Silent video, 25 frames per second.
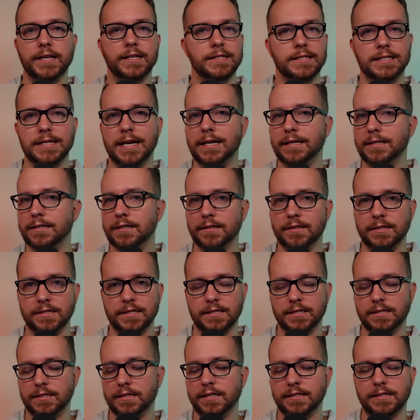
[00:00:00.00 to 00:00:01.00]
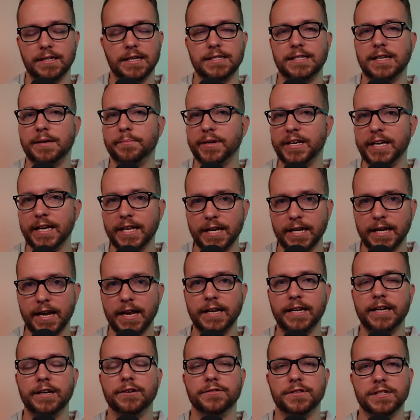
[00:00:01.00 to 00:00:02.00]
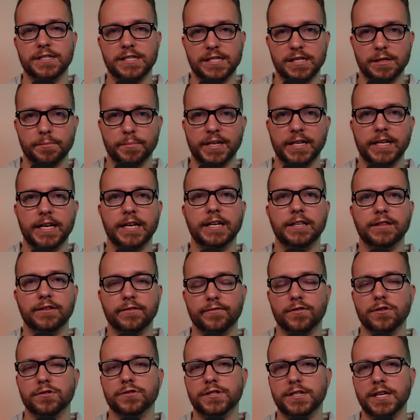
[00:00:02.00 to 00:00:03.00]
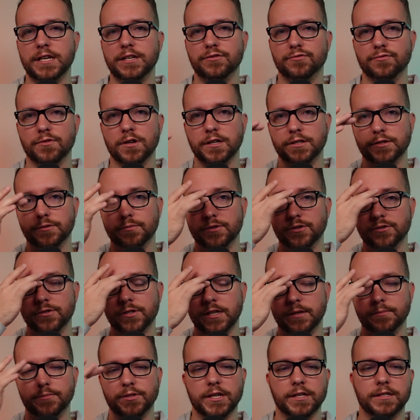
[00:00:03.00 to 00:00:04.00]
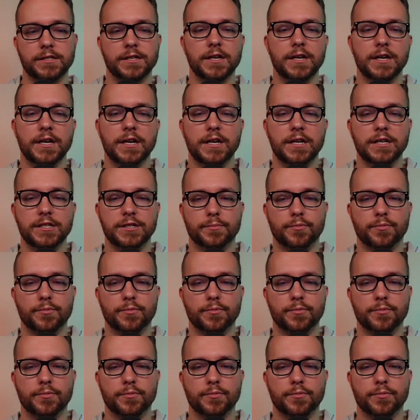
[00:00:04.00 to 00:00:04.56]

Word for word: It's not, this, it does not begin and end here. This is the beginning, the first 10 drugs, which are subject to